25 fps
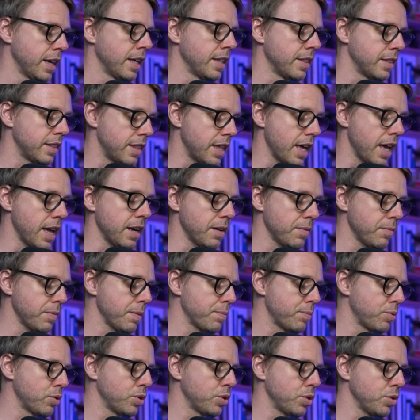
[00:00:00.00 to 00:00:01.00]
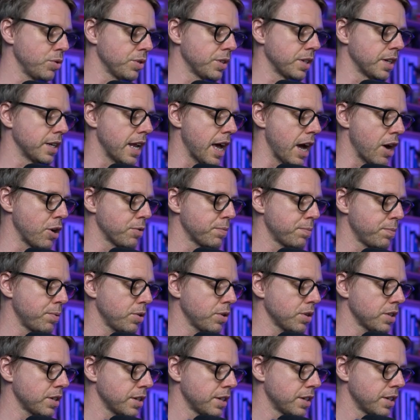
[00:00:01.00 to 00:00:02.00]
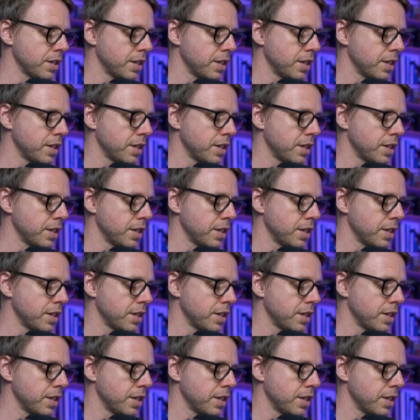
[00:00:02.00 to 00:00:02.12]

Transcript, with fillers: then we produce an output